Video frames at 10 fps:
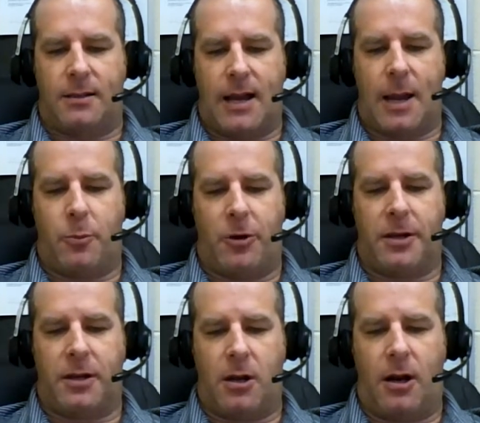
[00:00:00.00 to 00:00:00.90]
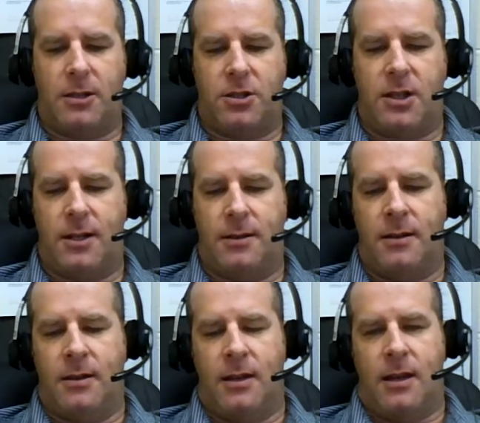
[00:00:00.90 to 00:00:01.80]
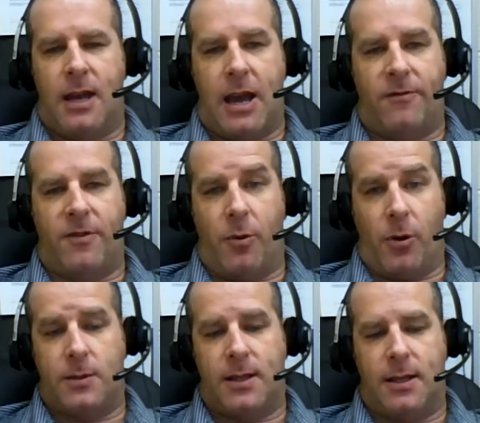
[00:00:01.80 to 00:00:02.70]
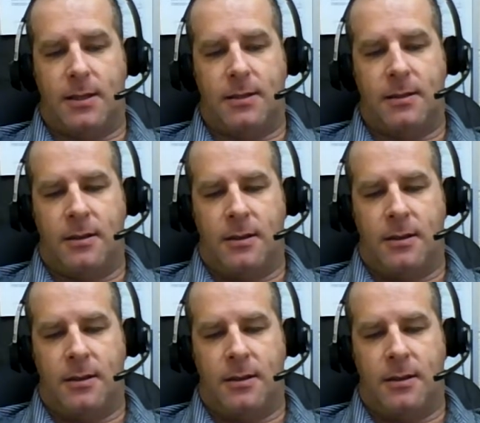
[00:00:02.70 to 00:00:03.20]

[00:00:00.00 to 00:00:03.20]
type 1 collagen and fibrosis